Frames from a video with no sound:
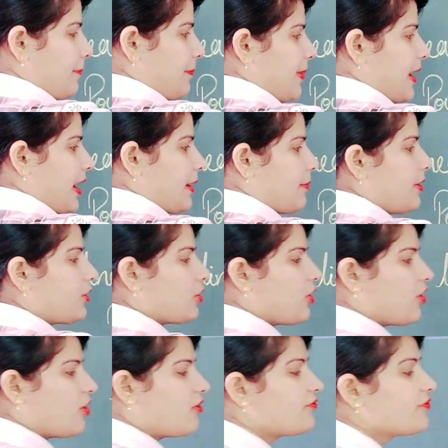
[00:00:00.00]
Power
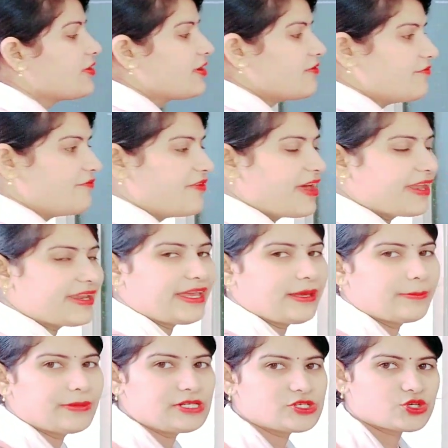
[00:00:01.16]
of
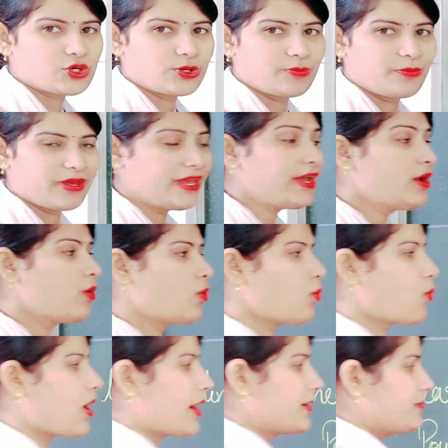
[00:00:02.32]
variable should be
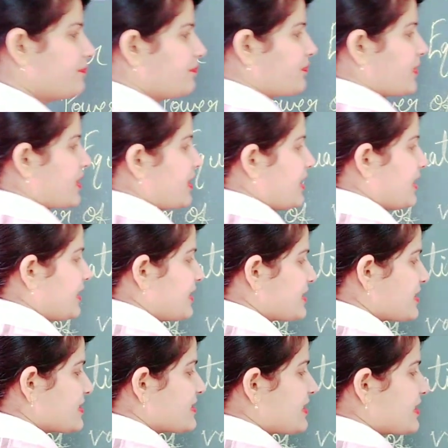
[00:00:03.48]
1. This
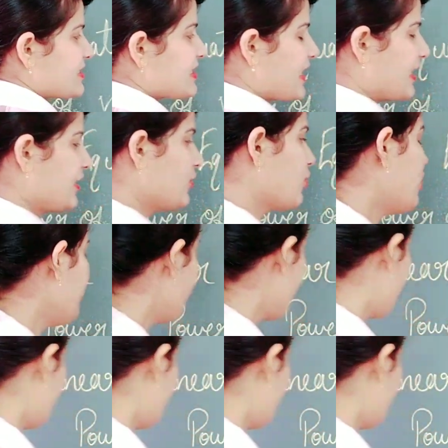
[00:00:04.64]
is the sign of